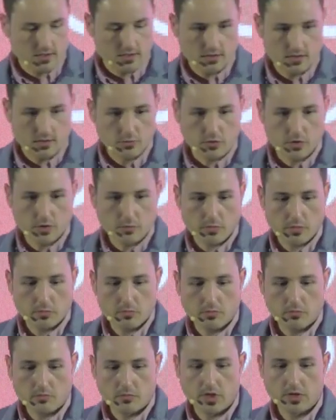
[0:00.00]

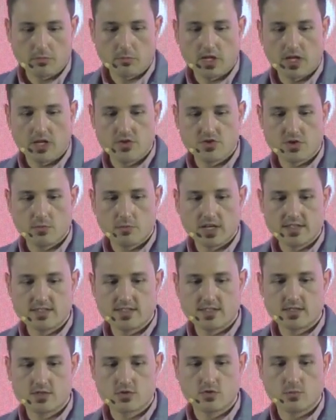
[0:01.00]
deployment manager makes
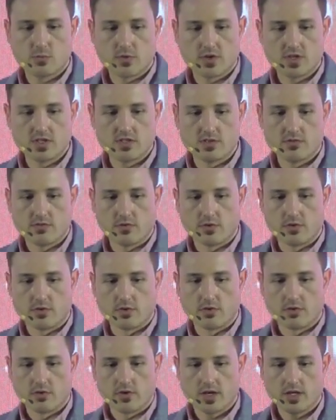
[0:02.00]
this super easy for you,
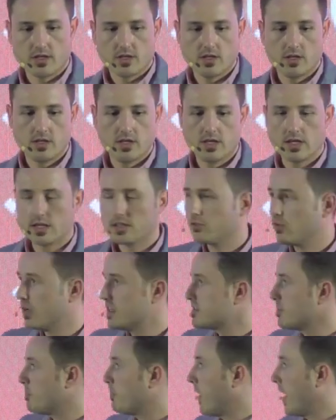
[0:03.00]
right? It
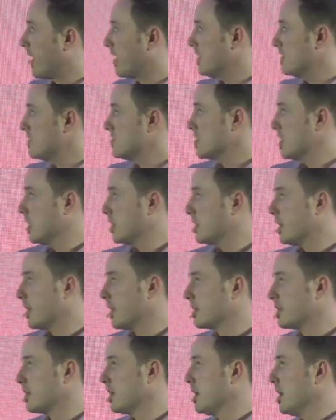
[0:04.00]
creates a package that
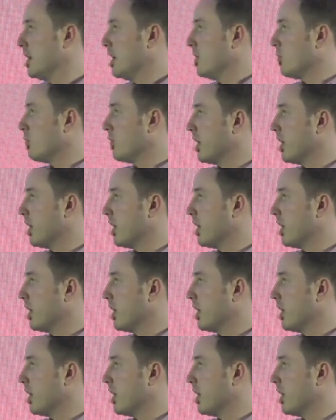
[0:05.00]
will